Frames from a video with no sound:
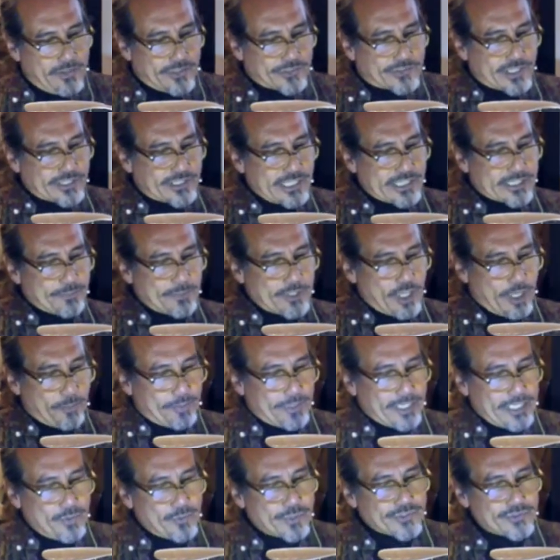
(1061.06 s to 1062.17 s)
The city's
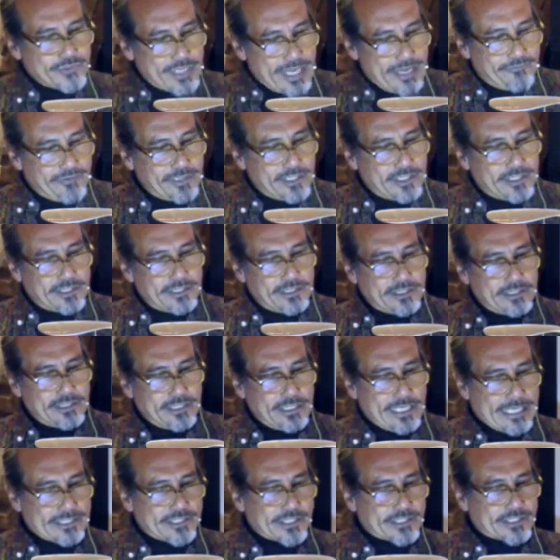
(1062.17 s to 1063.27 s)
monopoly was never
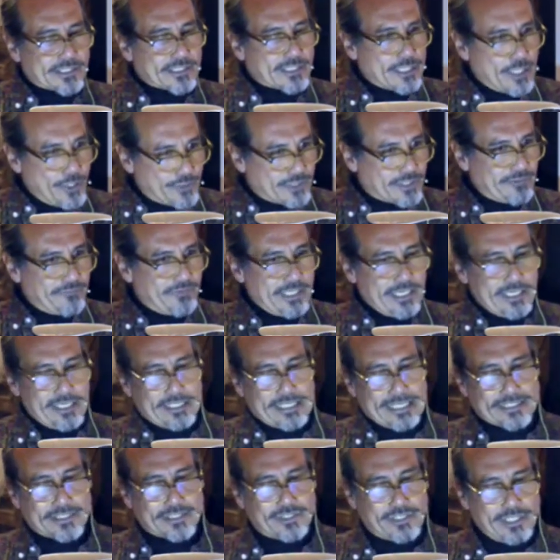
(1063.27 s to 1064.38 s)
as exclusively
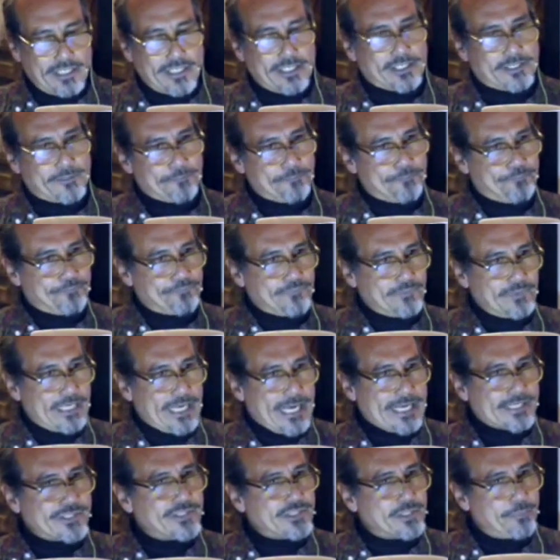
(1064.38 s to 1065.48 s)
Castilian
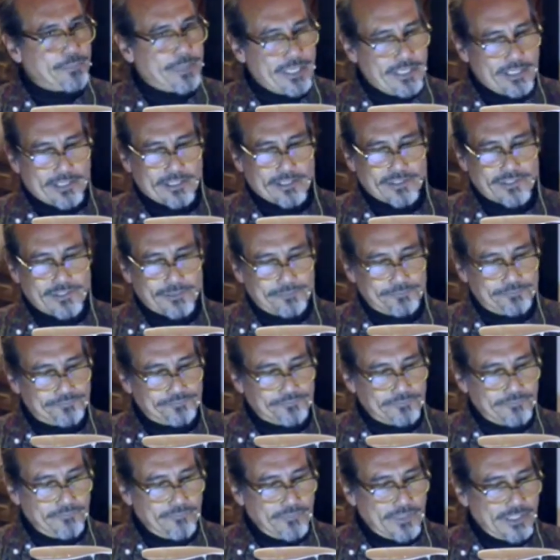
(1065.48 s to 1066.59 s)
as it appeared.
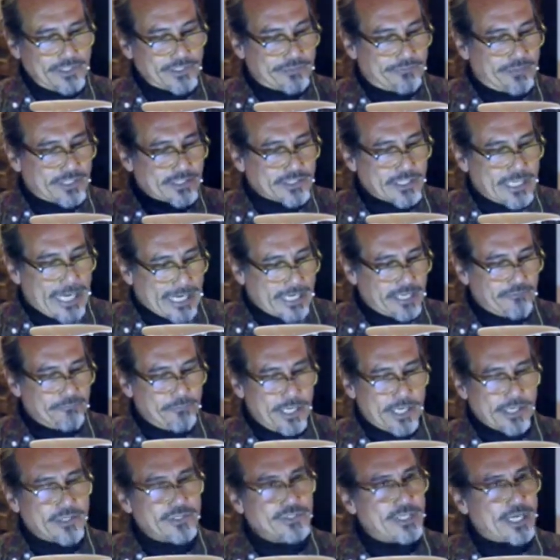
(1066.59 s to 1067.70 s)
Seville's lack of
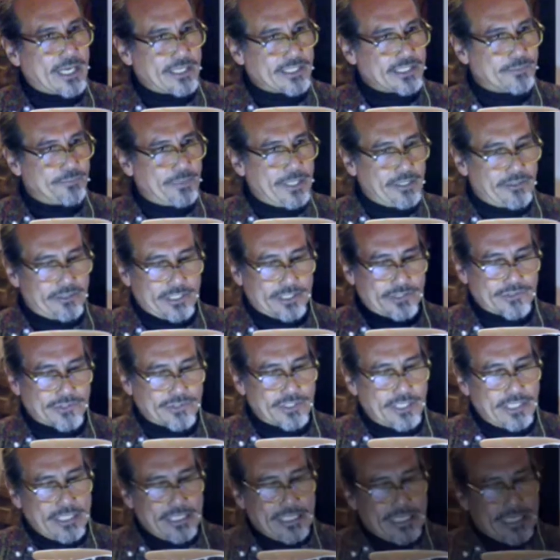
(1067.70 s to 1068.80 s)
mercantile experience